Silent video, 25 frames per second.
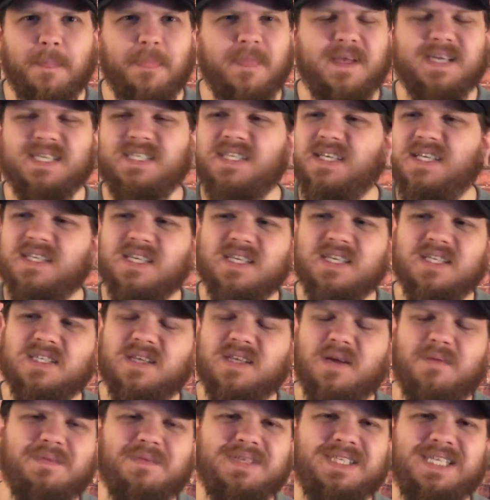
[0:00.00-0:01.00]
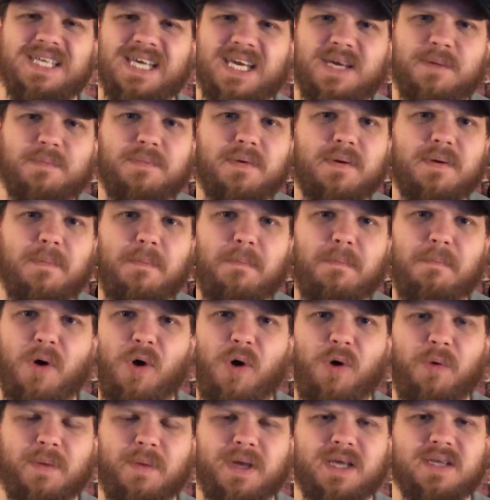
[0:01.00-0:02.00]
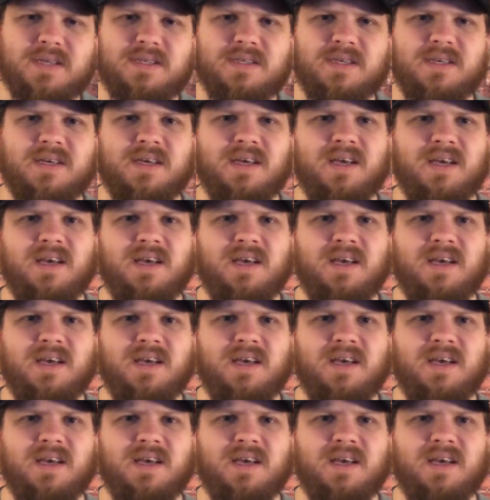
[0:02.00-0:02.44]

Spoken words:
This isn't some deep moment.